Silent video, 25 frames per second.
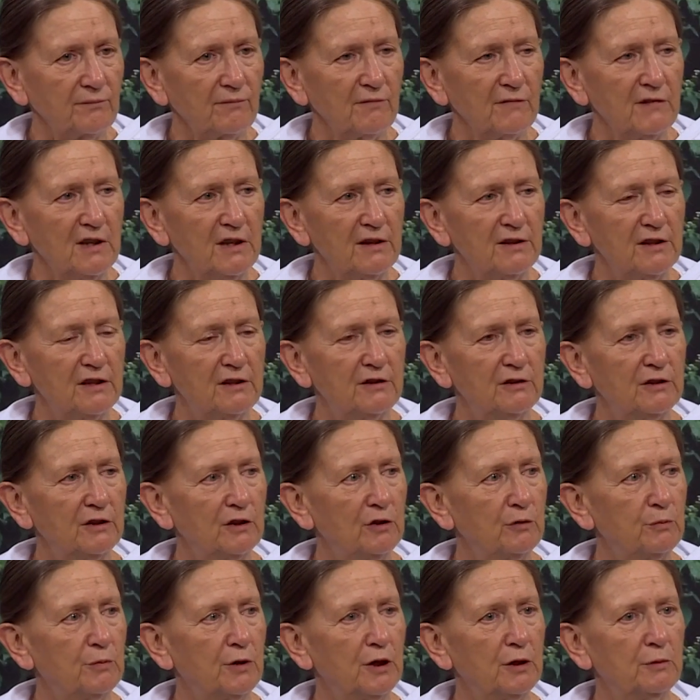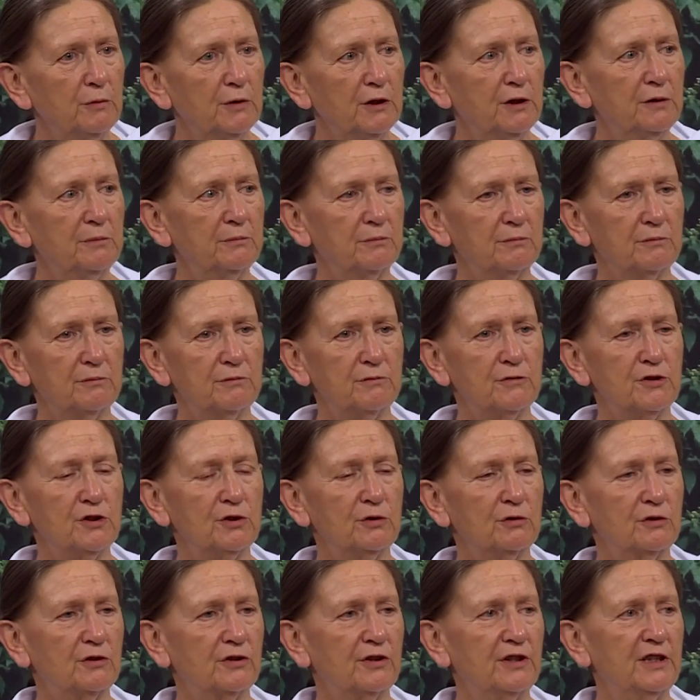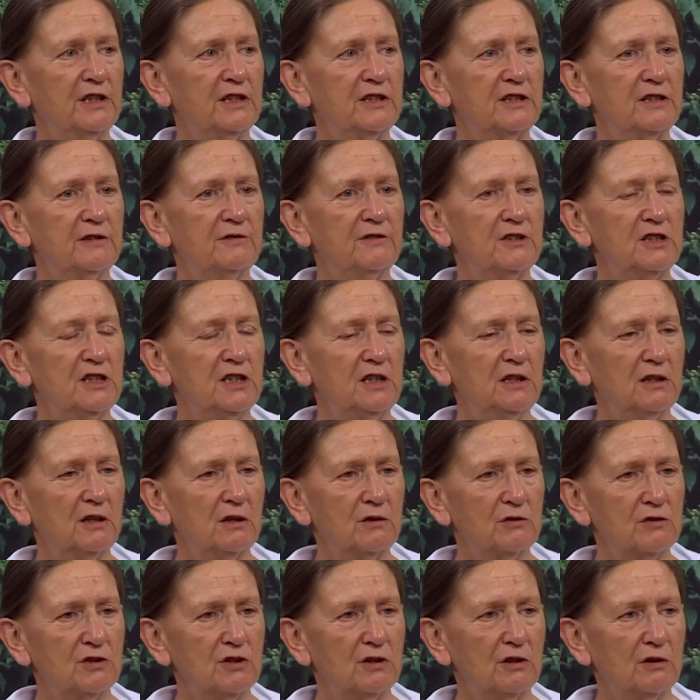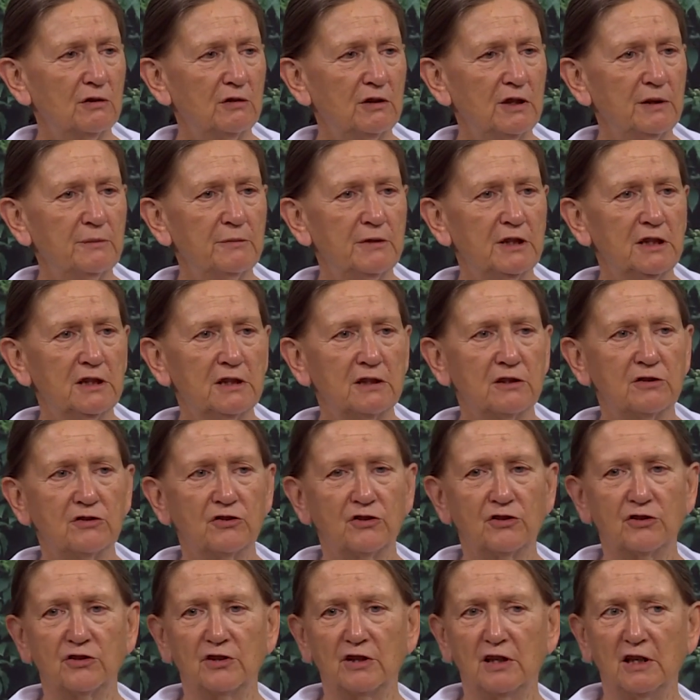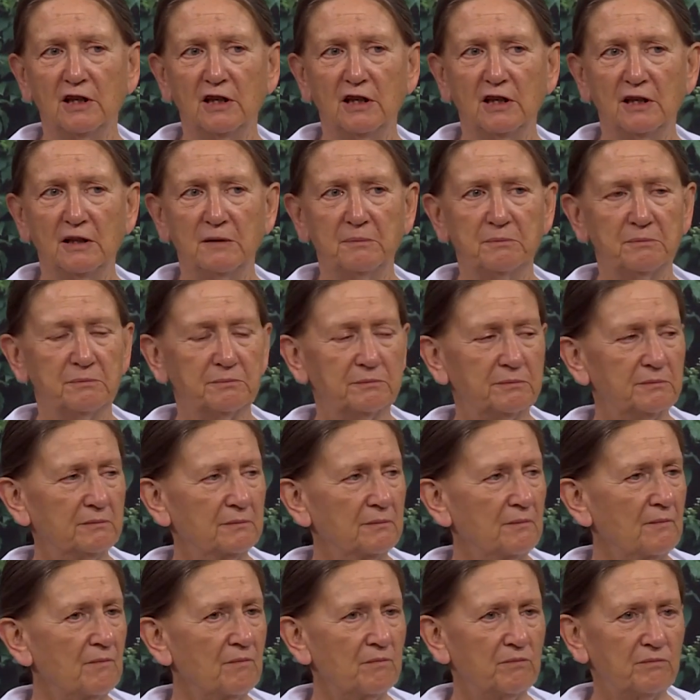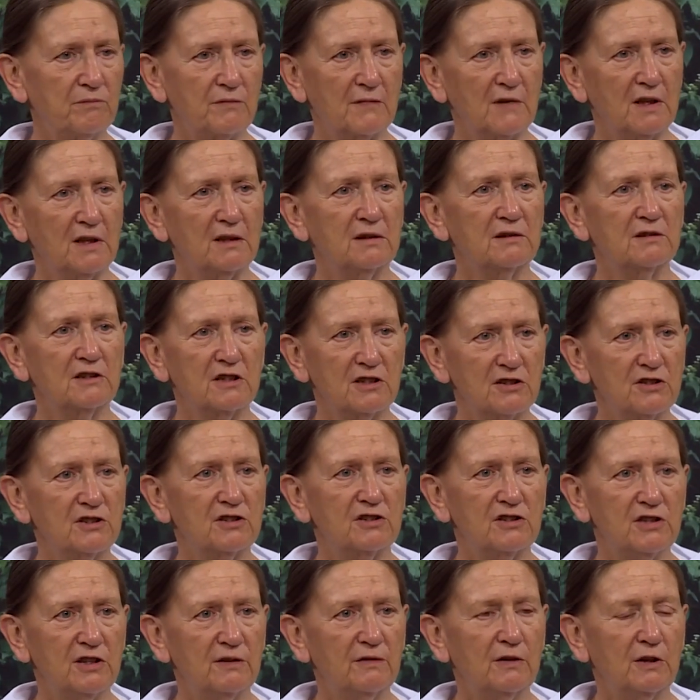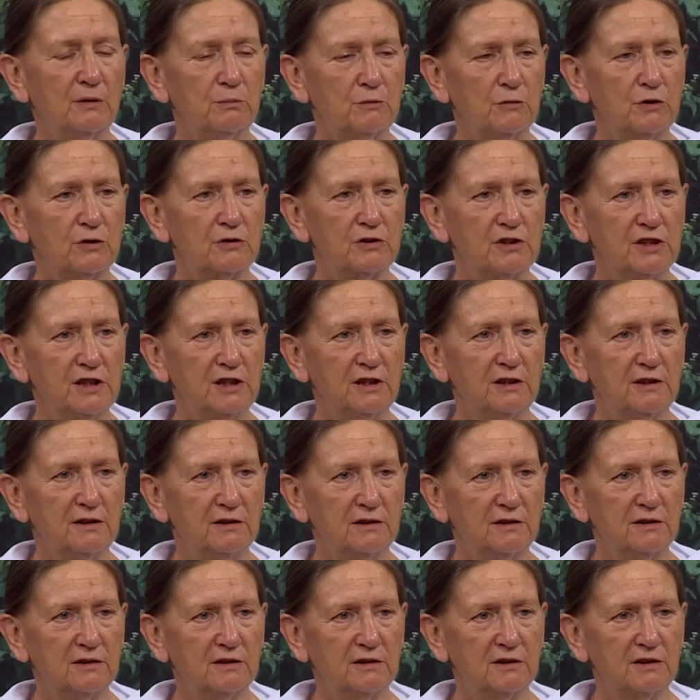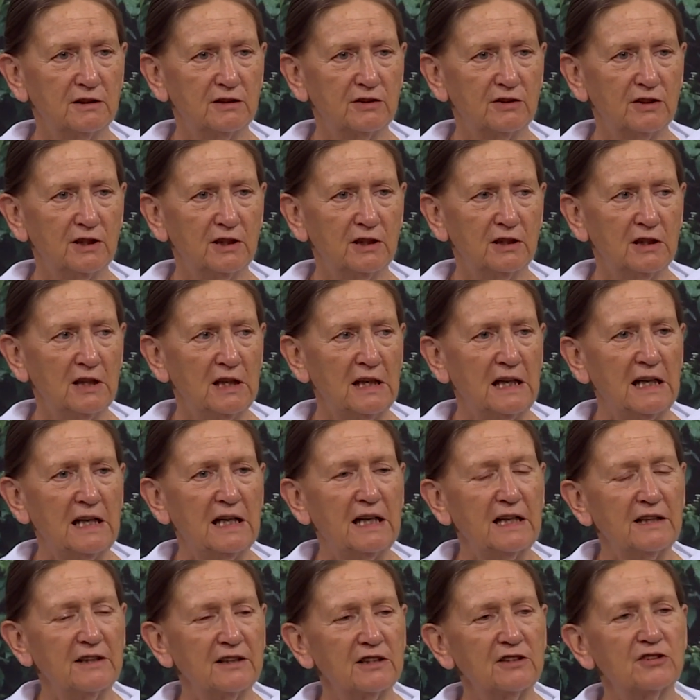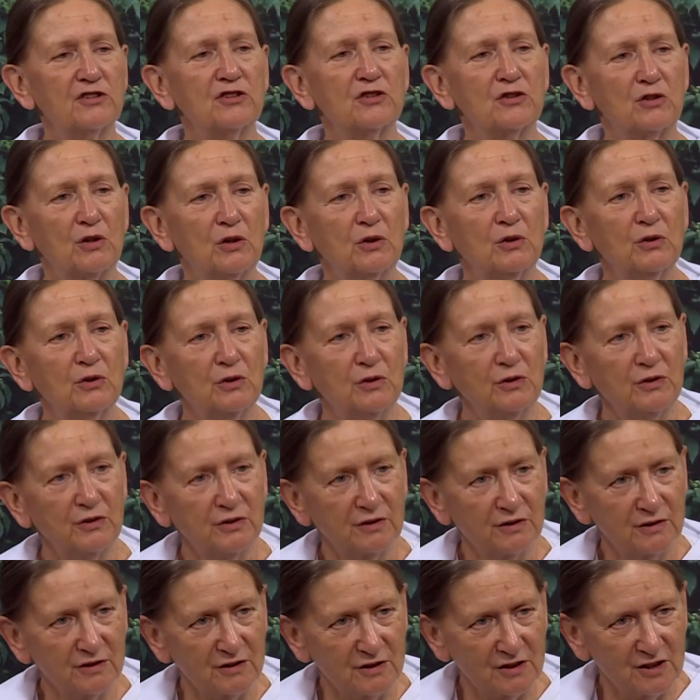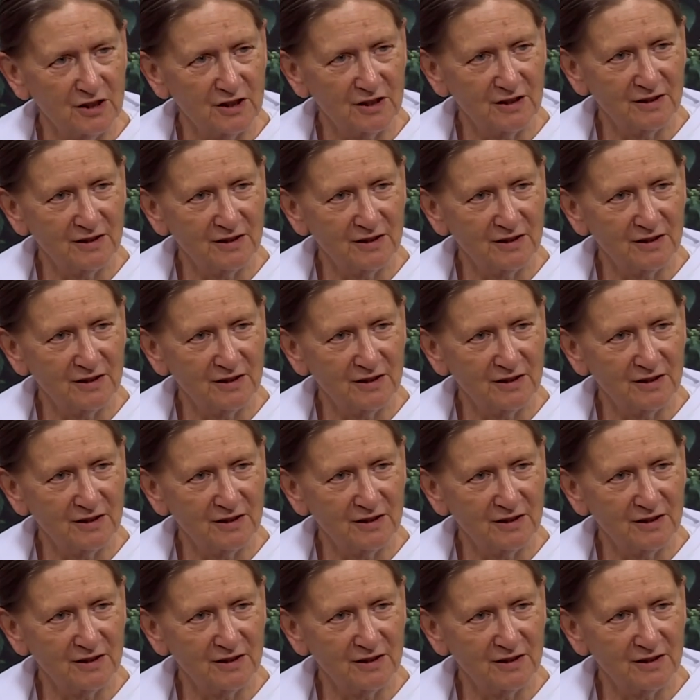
there are no problems, your creativity knows no limits. This is Jivan Mukti, you see. And this is earned.